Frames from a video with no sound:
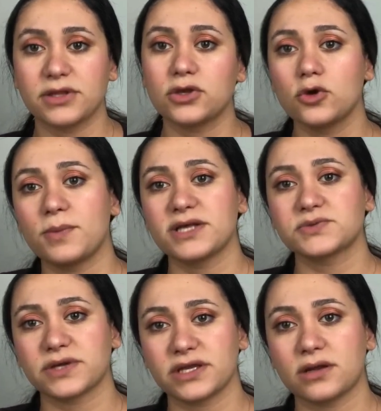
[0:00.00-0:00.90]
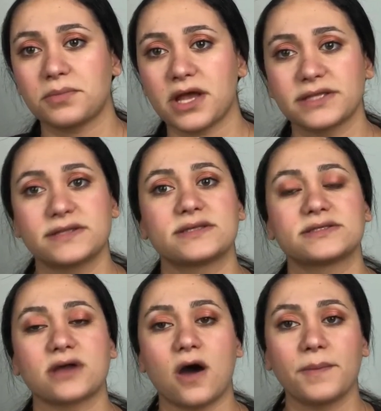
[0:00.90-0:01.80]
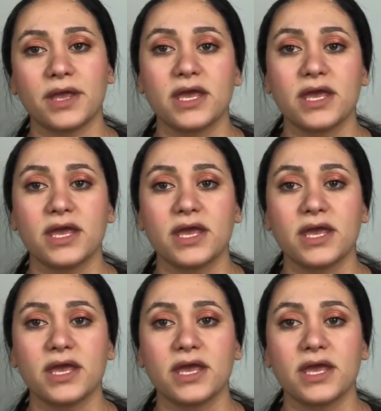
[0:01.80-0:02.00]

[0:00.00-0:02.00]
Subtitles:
coupons were going to apply to the top.